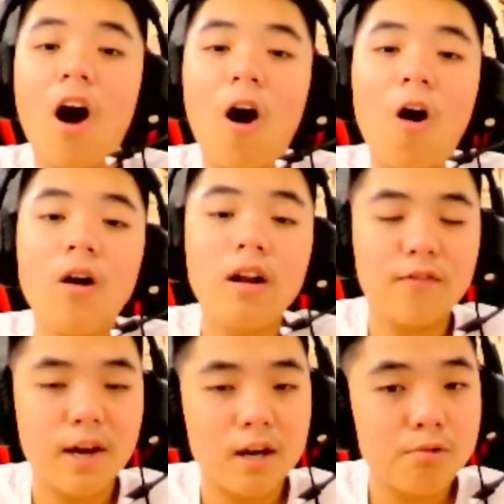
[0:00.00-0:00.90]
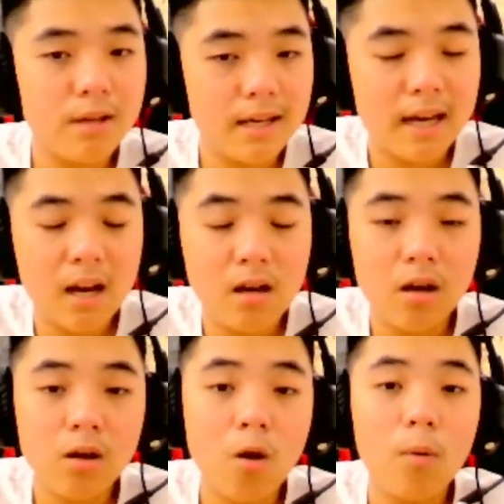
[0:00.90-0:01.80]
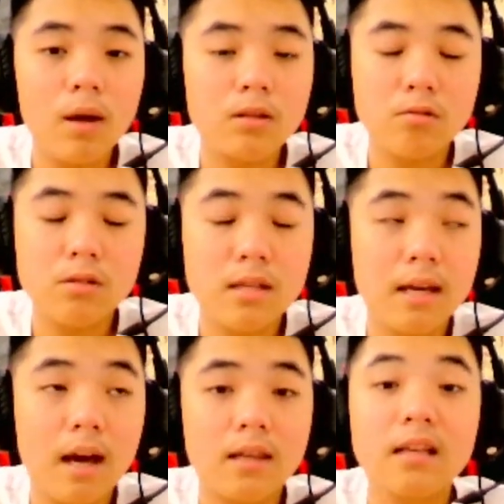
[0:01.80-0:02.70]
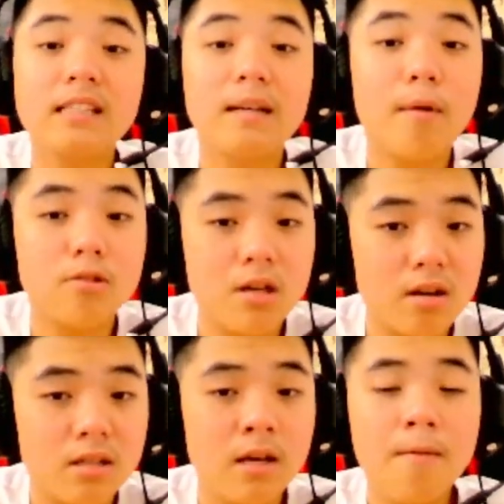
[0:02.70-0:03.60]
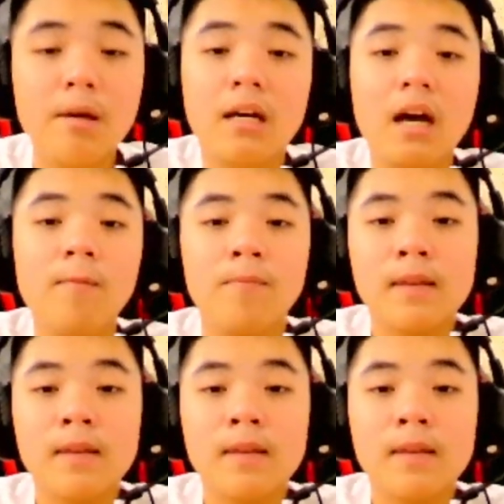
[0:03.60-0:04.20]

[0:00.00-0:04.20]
all of the country cannot go into seeing just about choice, because